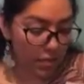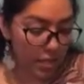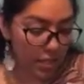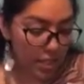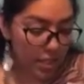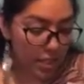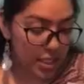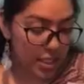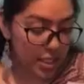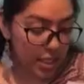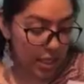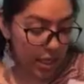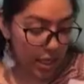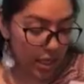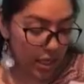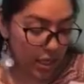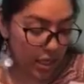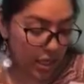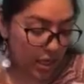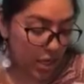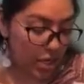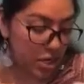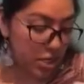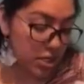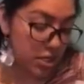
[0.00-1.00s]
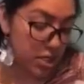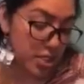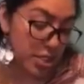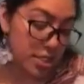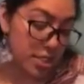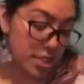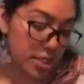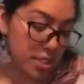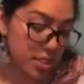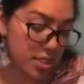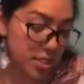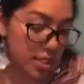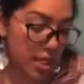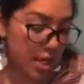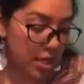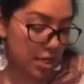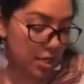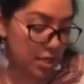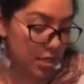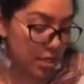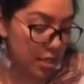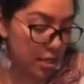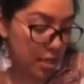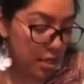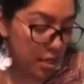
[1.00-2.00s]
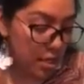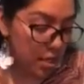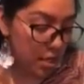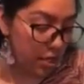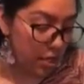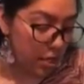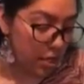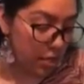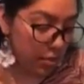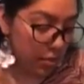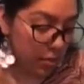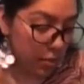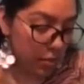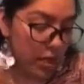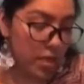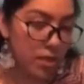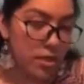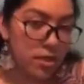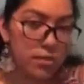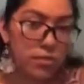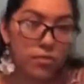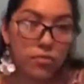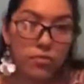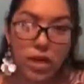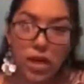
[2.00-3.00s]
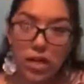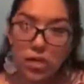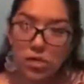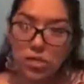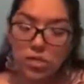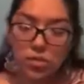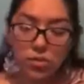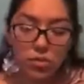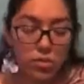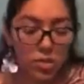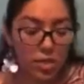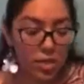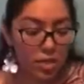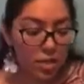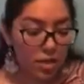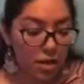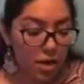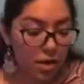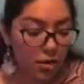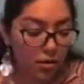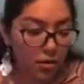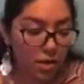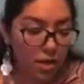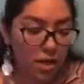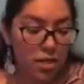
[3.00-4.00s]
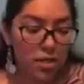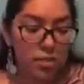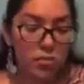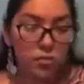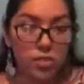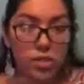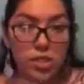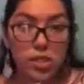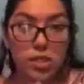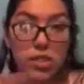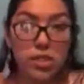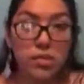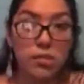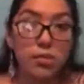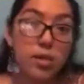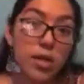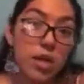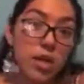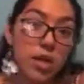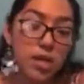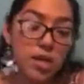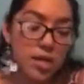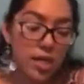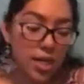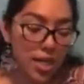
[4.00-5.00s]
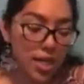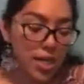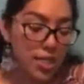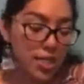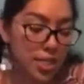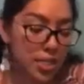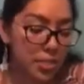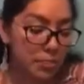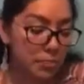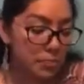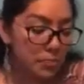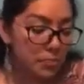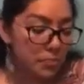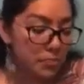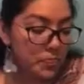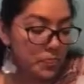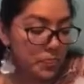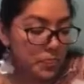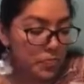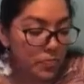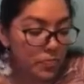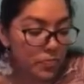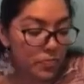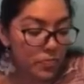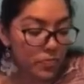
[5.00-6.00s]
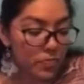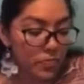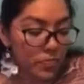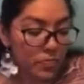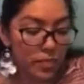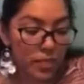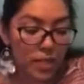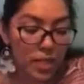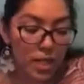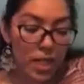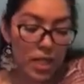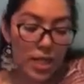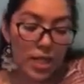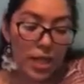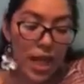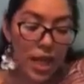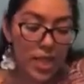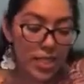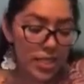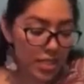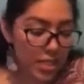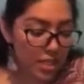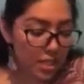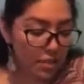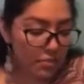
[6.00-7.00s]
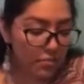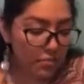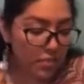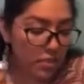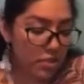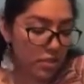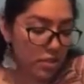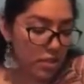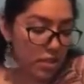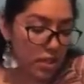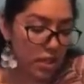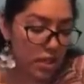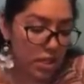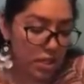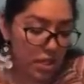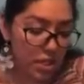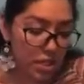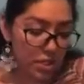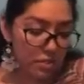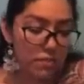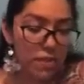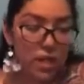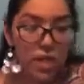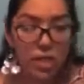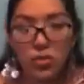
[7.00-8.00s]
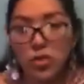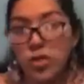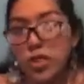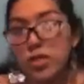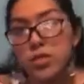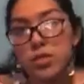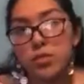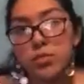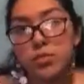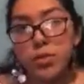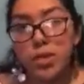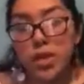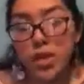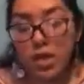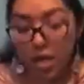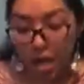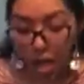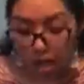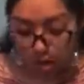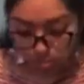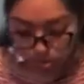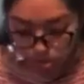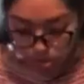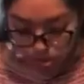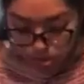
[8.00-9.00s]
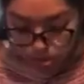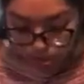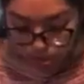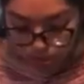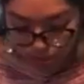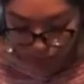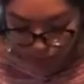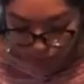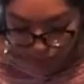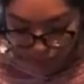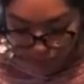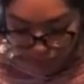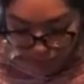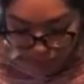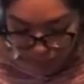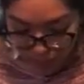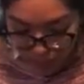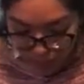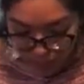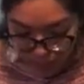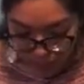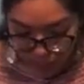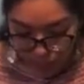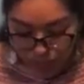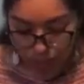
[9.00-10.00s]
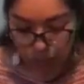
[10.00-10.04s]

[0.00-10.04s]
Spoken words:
this like artistic side with the fractals and all that with the similarity lesson. Lastly, for the evaluation part, I would just have them